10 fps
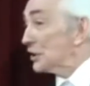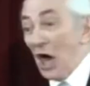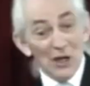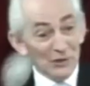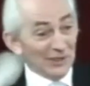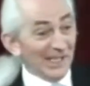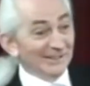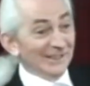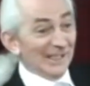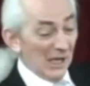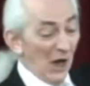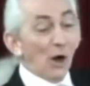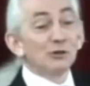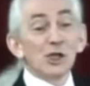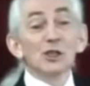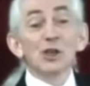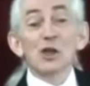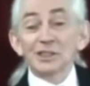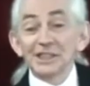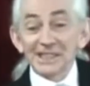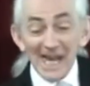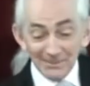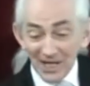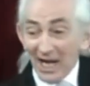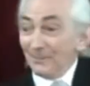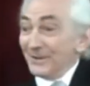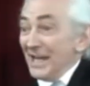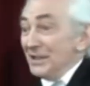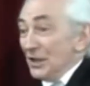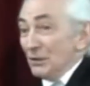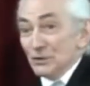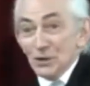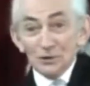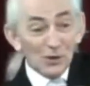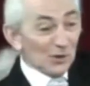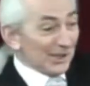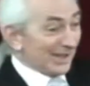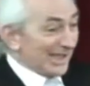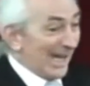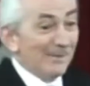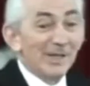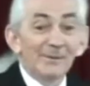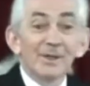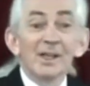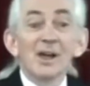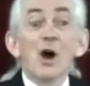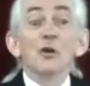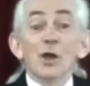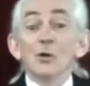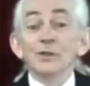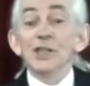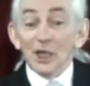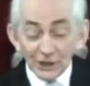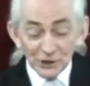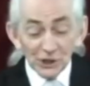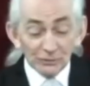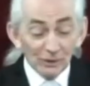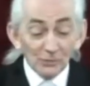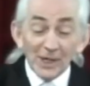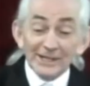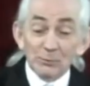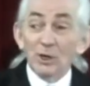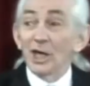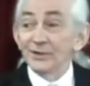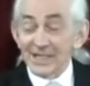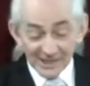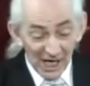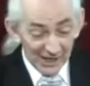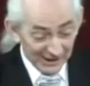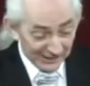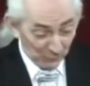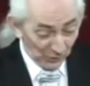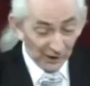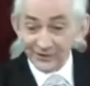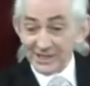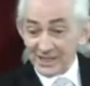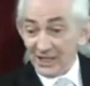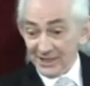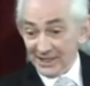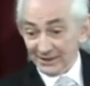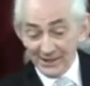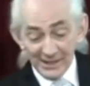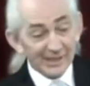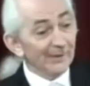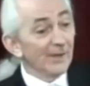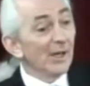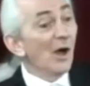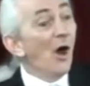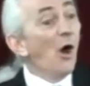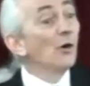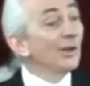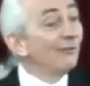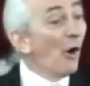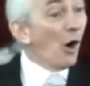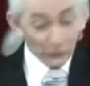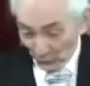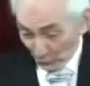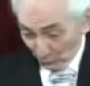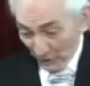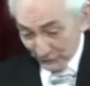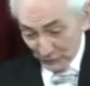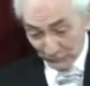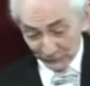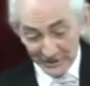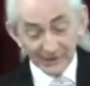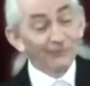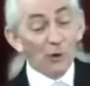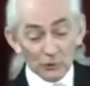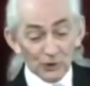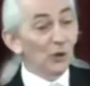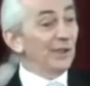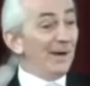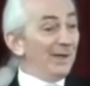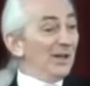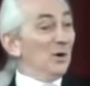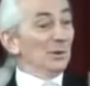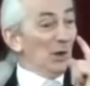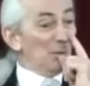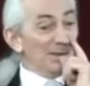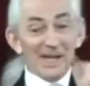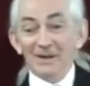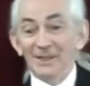gone. Look at that. Oh, 2 doors at the same time. There you go, 2 doors at the same time. Oh, the other 2. Okay, the one on this side and the one on this side here. There. Oh, the 4th door. 1, 2, 3, the 4th door. There we go, we're open now.